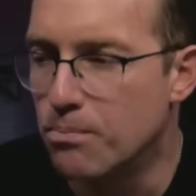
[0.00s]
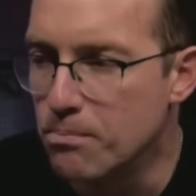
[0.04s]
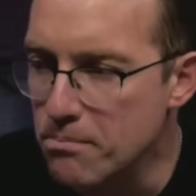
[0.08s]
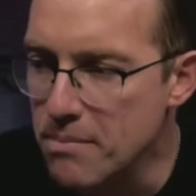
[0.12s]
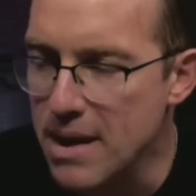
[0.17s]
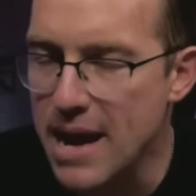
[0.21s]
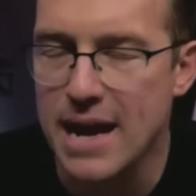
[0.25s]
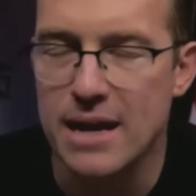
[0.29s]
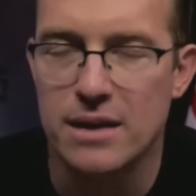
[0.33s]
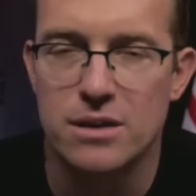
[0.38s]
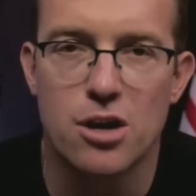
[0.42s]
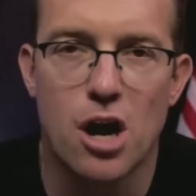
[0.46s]

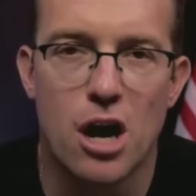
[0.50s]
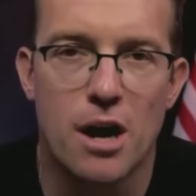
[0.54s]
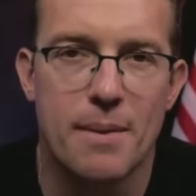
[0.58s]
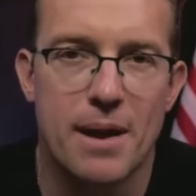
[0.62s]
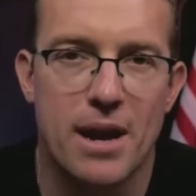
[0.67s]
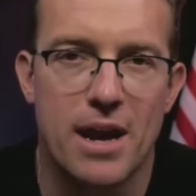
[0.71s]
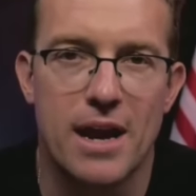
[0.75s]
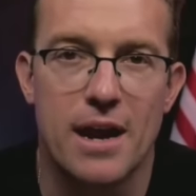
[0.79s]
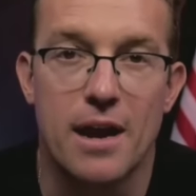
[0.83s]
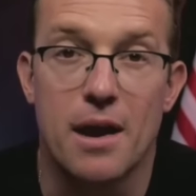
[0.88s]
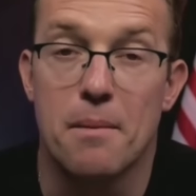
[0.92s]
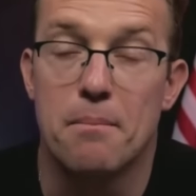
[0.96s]
Man, talk
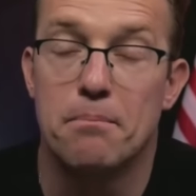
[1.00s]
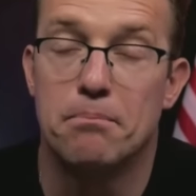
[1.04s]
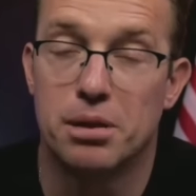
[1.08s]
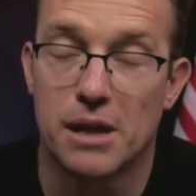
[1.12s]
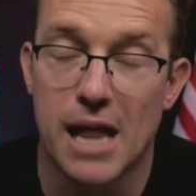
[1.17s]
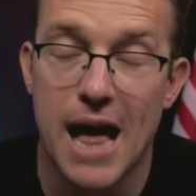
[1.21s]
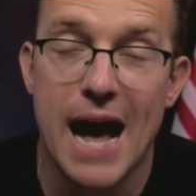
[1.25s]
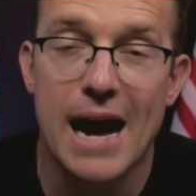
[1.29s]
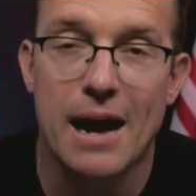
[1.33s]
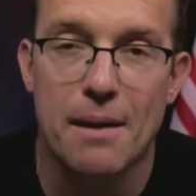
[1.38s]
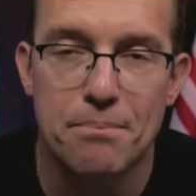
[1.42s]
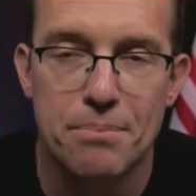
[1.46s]
about a
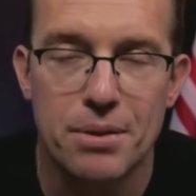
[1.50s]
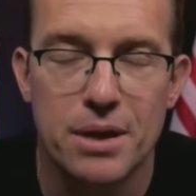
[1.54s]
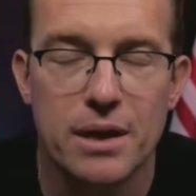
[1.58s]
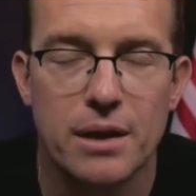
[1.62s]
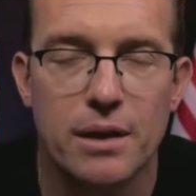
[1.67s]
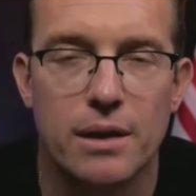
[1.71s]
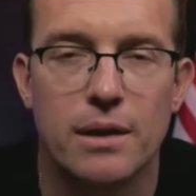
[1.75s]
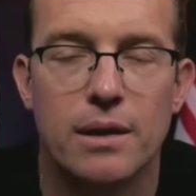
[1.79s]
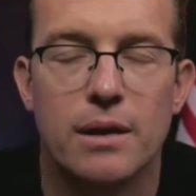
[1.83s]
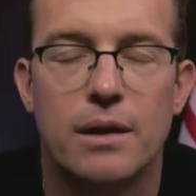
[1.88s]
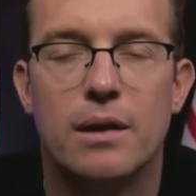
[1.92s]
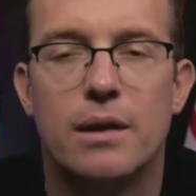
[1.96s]
black
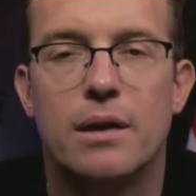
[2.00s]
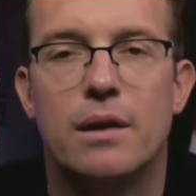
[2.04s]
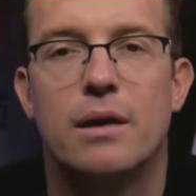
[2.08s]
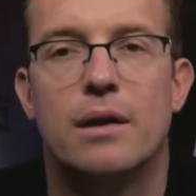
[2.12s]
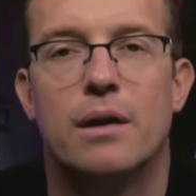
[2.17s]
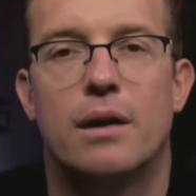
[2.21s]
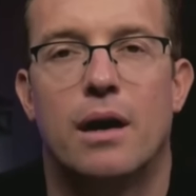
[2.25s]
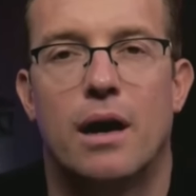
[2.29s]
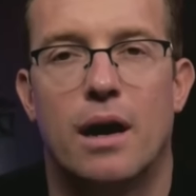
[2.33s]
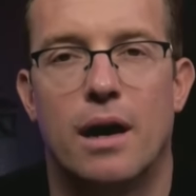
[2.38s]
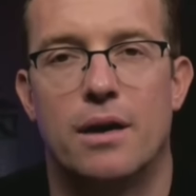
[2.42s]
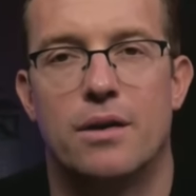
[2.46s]
pill
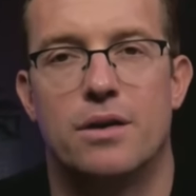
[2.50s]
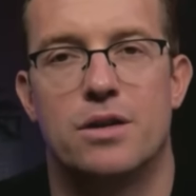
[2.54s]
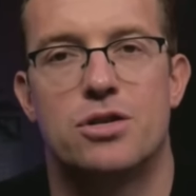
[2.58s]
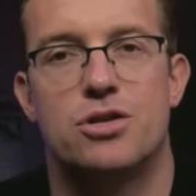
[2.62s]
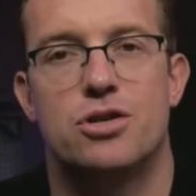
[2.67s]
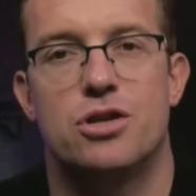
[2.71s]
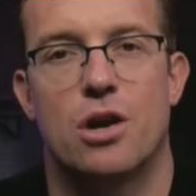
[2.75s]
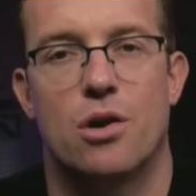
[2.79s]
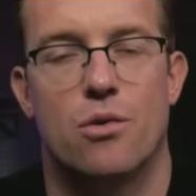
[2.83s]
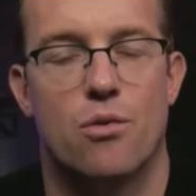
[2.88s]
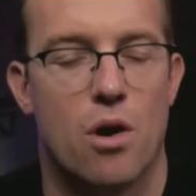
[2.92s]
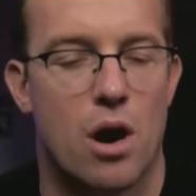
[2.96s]
on this
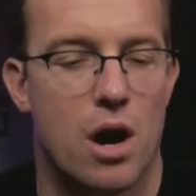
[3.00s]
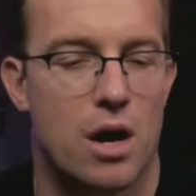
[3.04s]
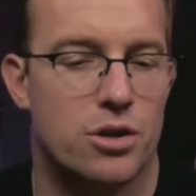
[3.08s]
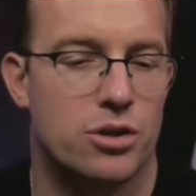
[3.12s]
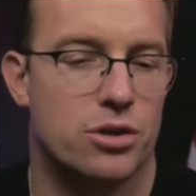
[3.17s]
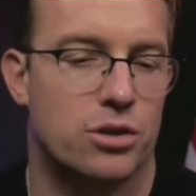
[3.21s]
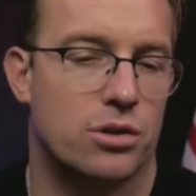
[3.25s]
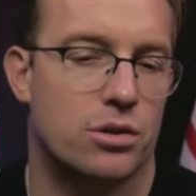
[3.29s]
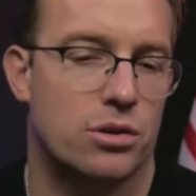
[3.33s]
show. Watch.